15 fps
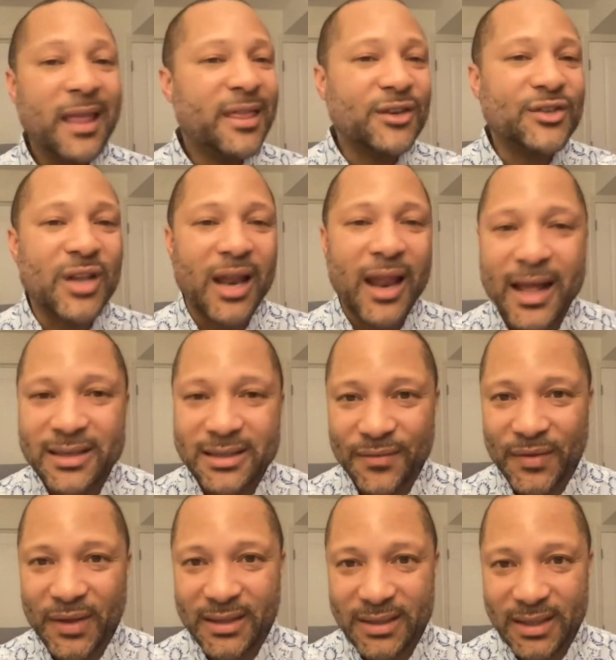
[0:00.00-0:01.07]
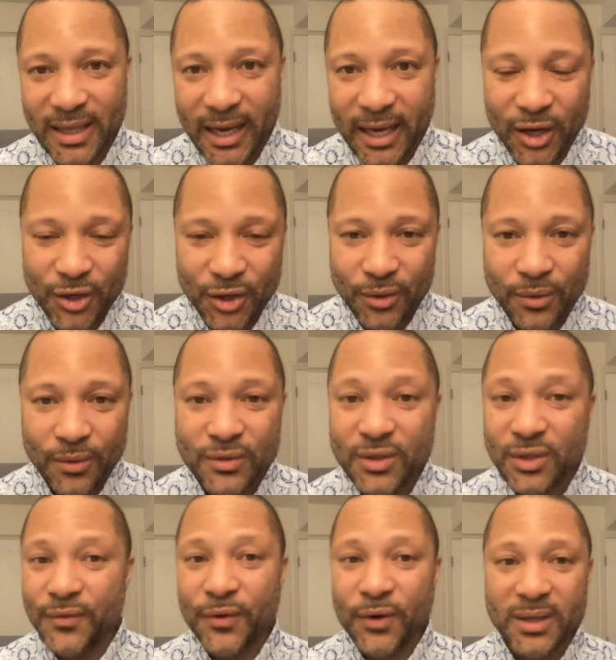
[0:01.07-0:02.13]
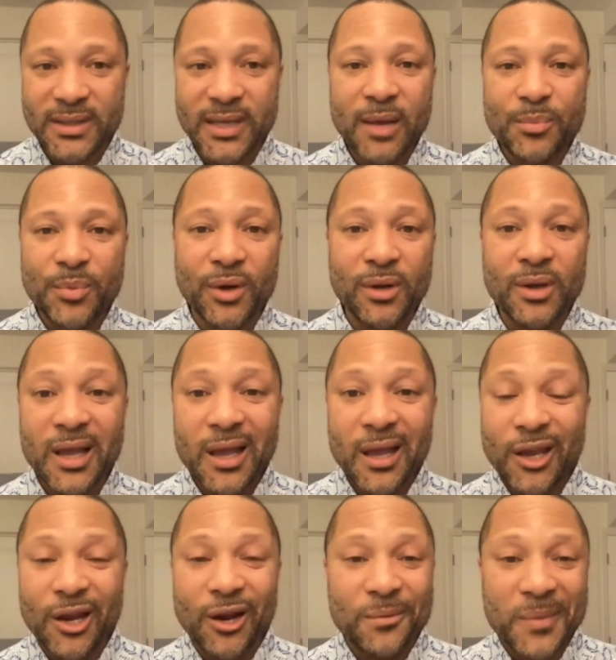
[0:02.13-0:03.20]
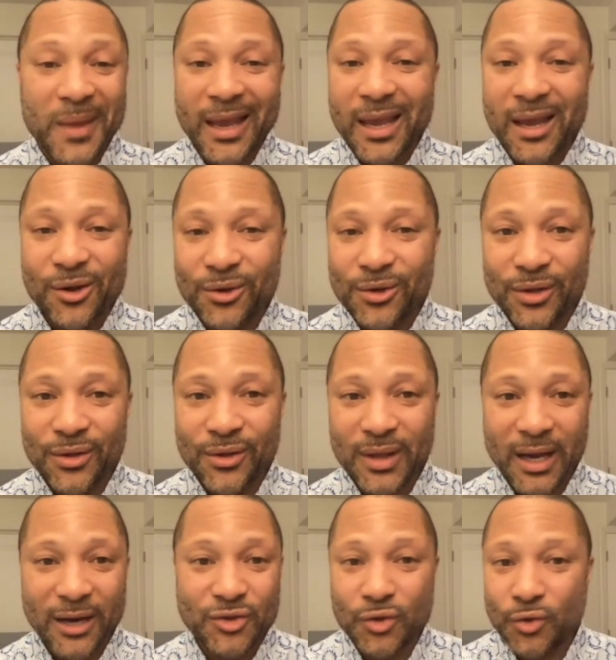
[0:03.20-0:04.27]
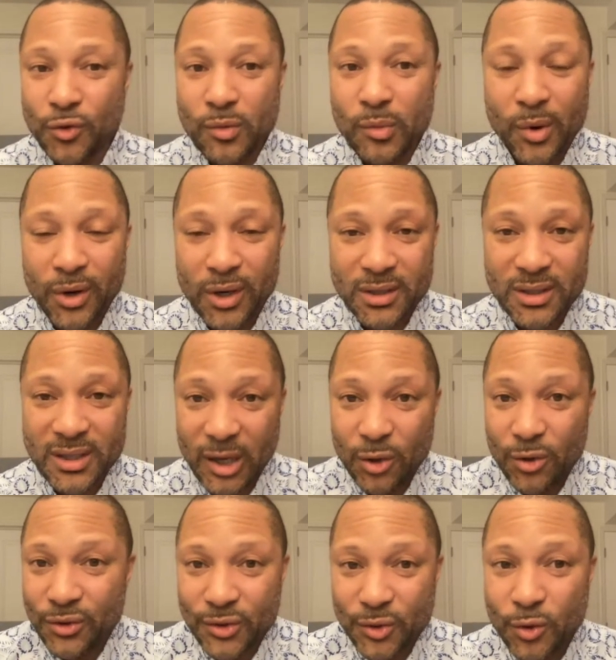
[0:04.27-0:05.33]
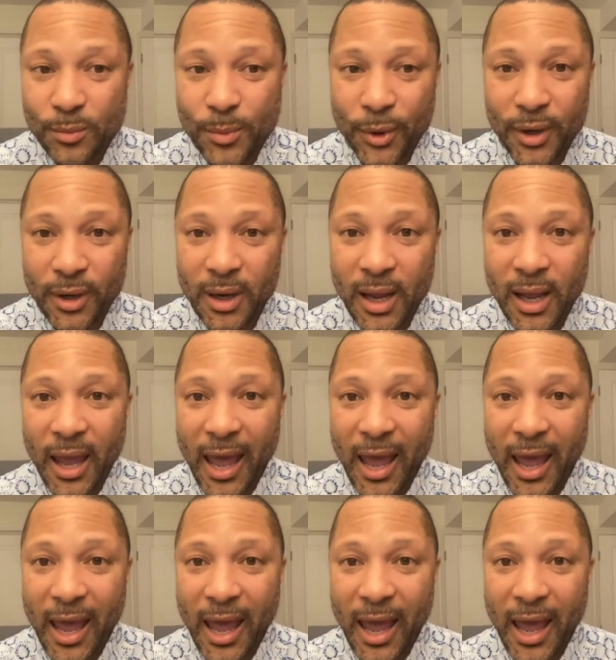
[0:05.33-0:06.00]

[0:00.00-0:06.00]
There's lots of things that they can do. So for example, you know, they can go to their school boards, their local school board.